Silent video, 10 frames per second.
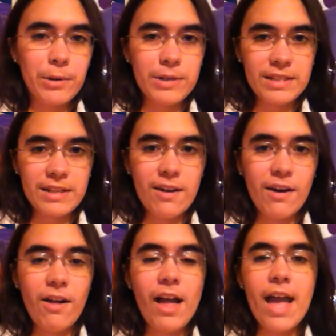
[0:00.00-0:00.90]
go to City
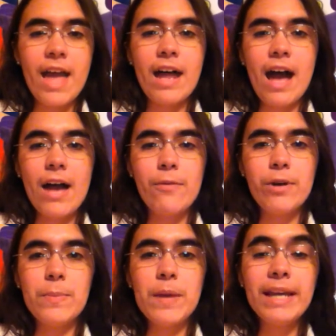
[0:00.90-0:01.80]
Hall and I
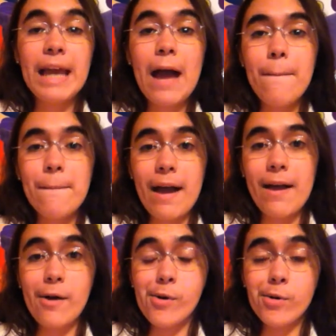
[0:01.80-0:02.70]
would pick out
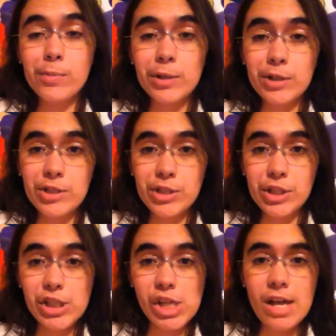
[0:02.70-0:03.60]
my own
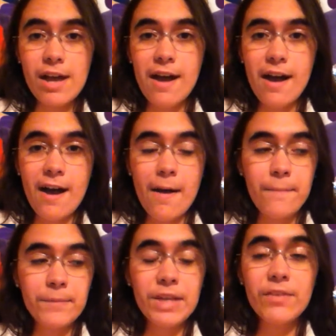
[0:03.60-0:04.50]
personal
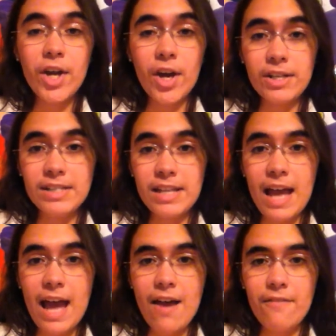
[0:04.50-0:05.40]
gift card because they
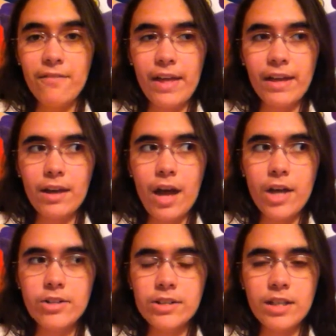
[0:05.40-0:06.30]
have like
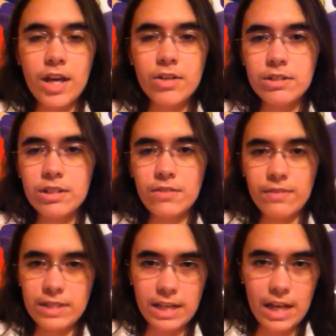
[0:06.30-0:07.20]
hundreds and hundreds of
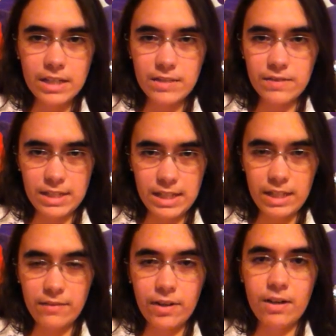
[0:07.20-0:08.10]
different styles of Disney
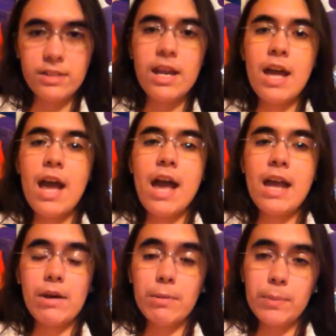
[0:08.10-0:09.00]
gift cards,
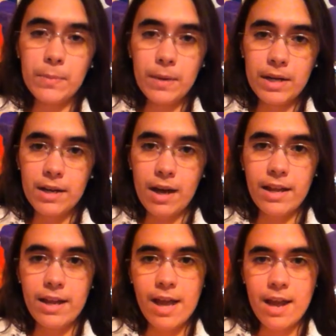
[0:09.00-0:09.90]
and I would put money on
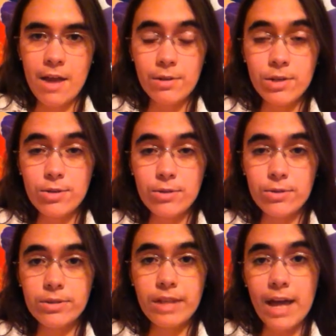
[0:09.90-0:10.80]
it and I would
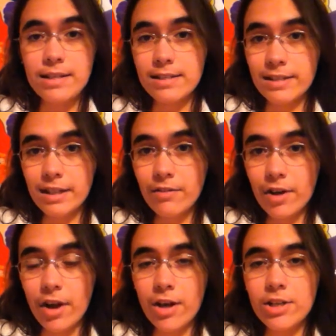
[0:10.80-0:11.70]
use that Disney gift
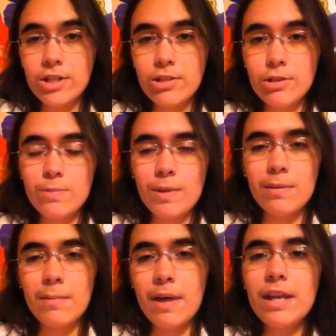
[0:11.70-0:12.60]
card to
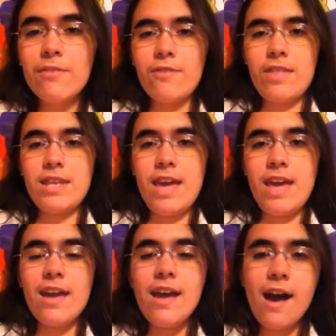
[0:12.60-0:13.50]
spend the money for the
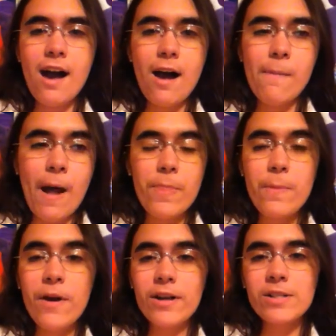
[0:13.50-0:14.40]
day at the
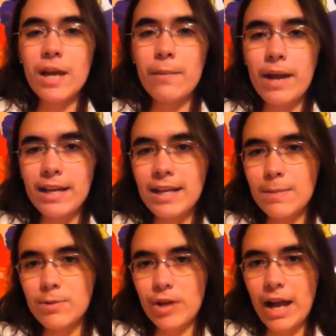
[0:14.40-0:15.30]
parks. That way I can
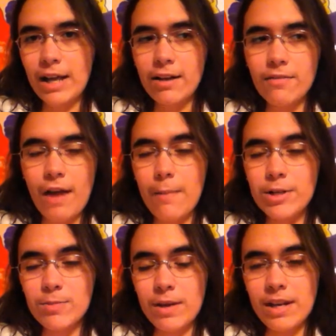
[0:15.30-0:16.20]
keep track of how
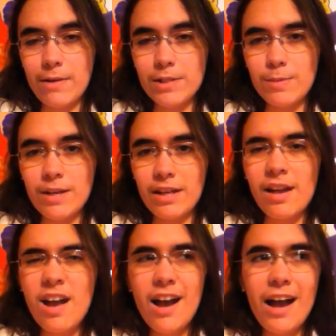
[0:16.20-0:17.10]
much money I was spending.
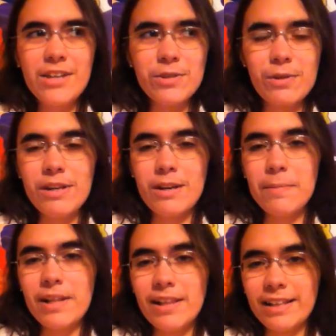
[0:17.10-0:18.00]
I also ended up
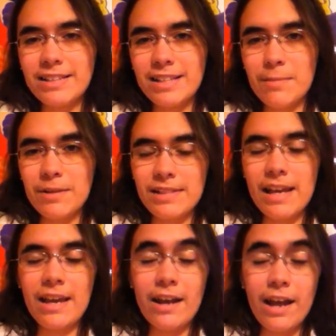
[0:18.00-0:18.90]
collecting them because I
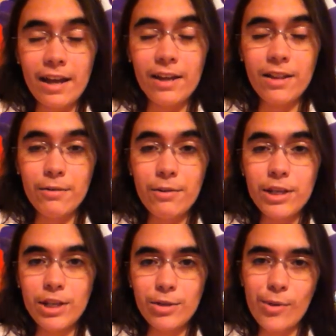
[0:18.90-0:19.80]
got a lot of really
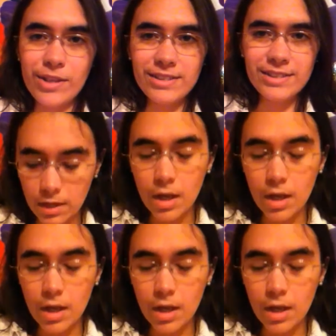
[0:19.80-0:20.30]
cute ones.